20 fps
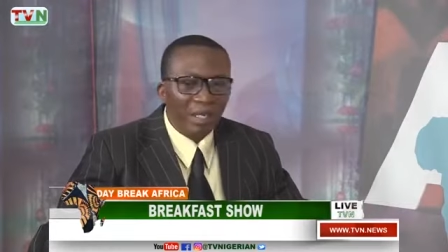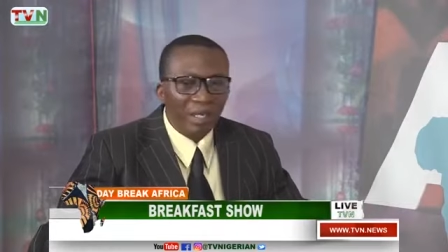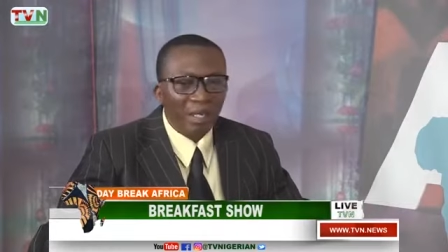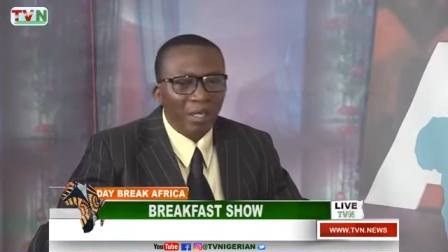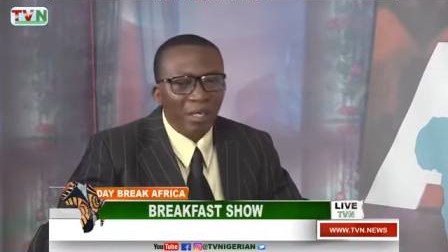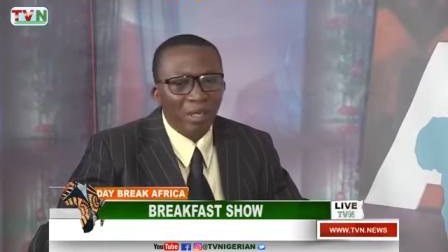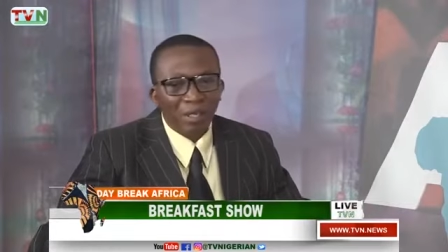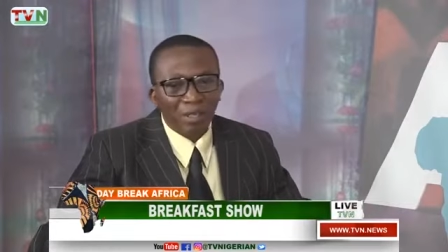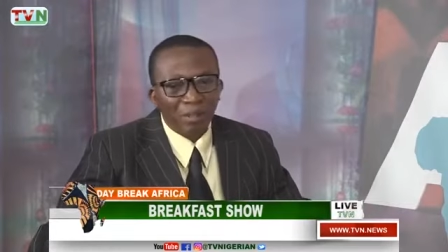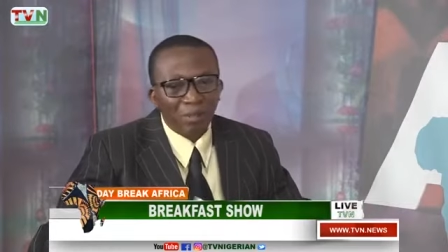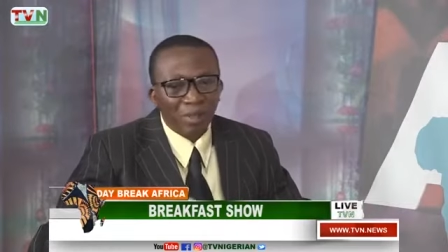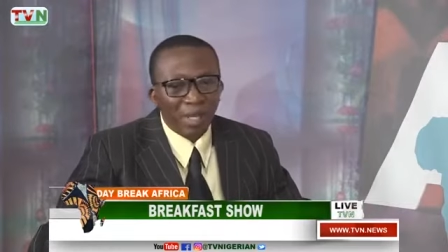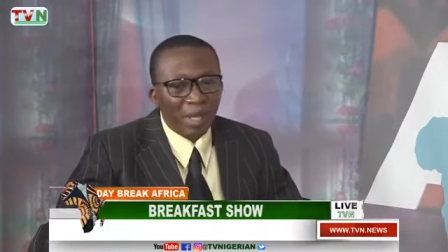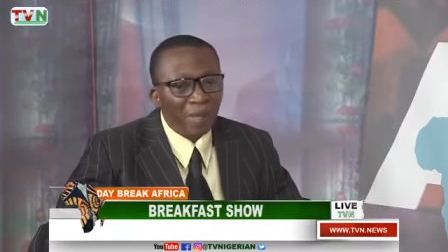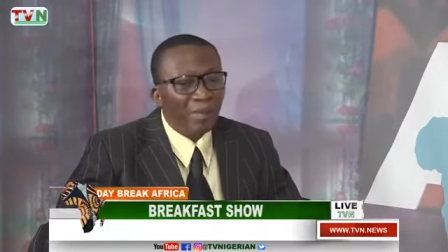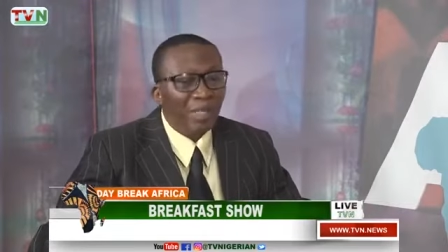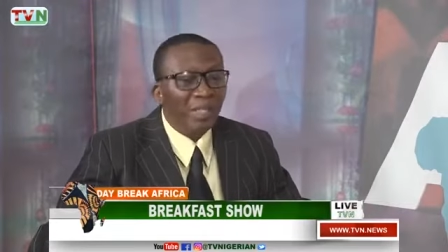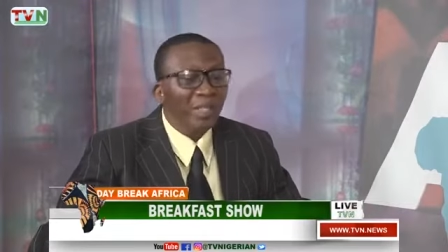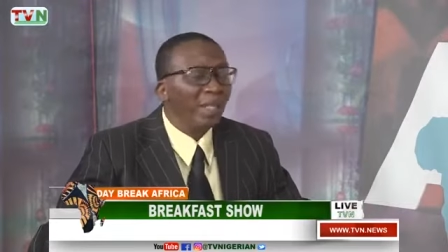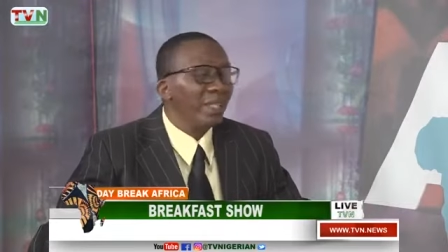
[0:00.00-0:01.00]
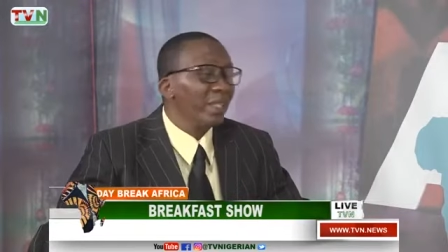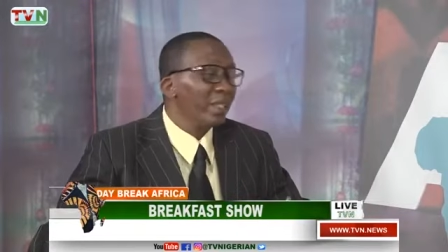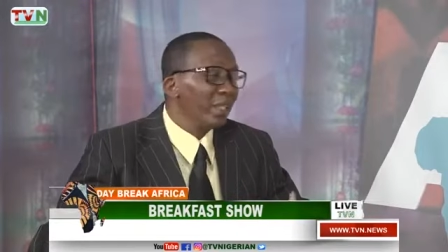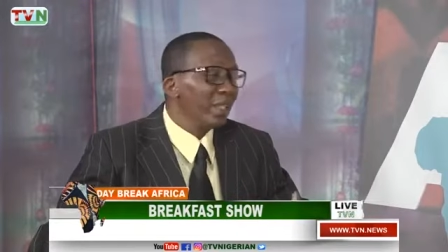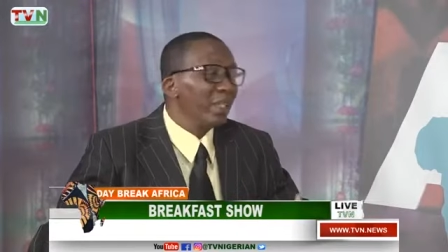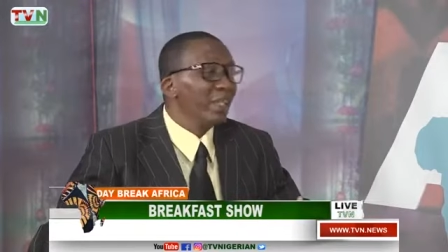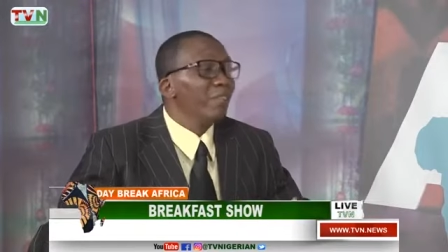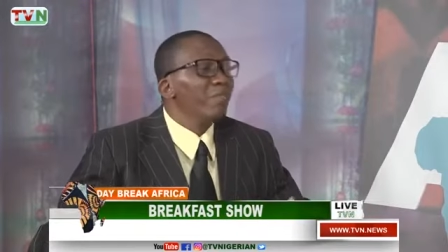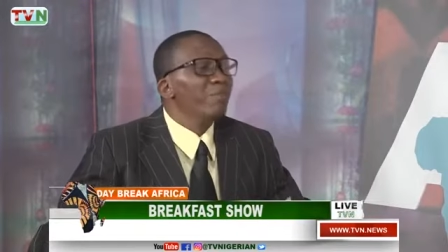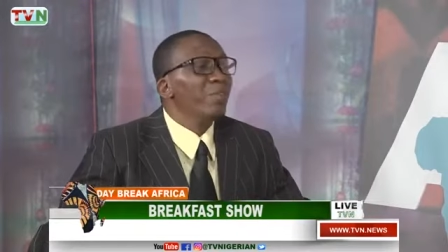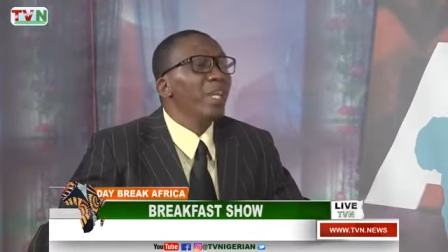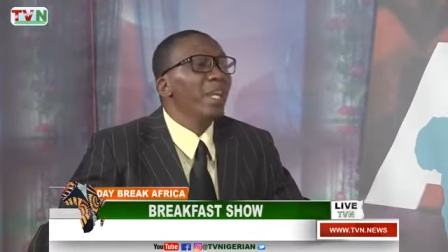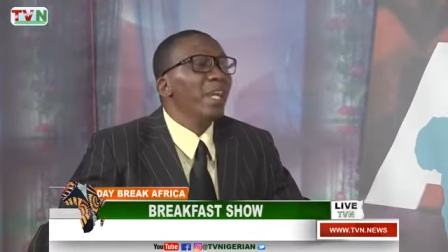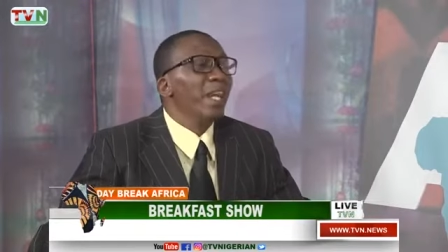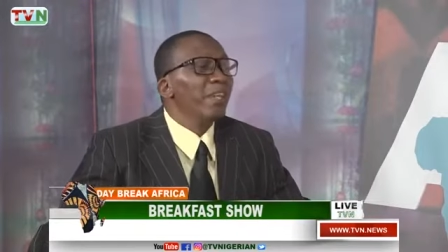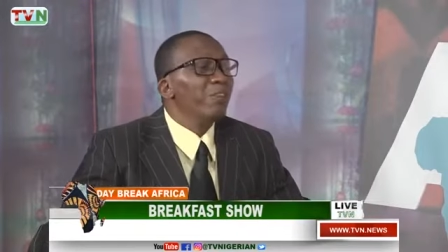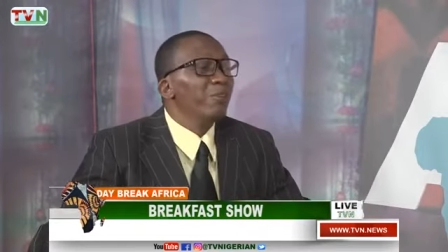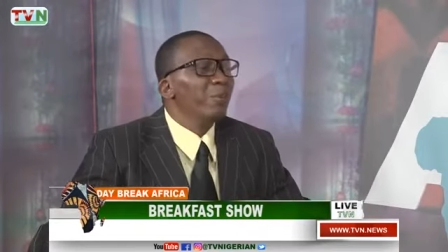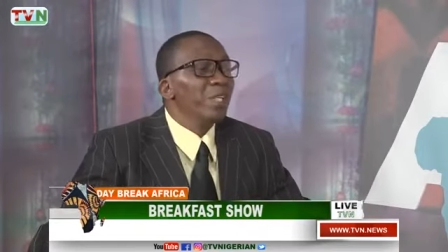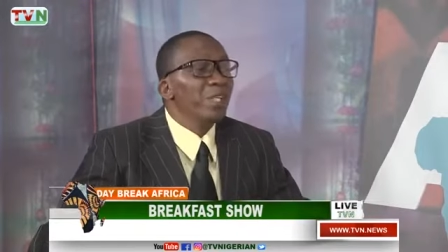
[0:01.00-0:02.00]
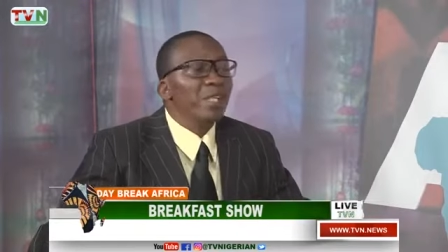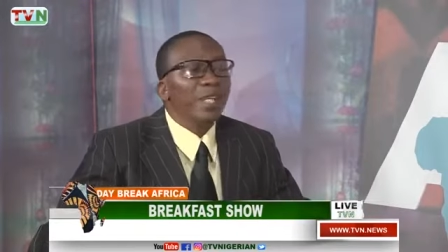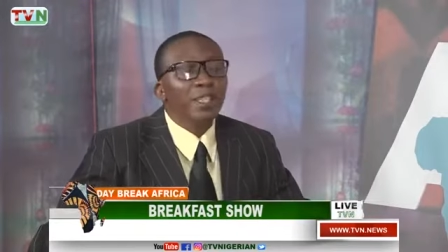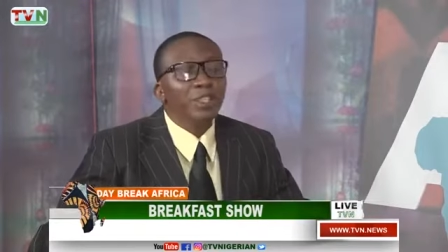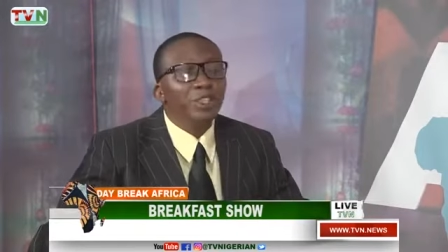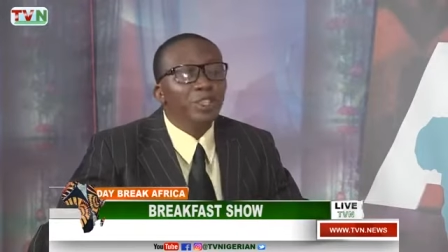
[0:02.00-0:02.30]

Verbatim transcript: Uh, I mean, I think they are doing their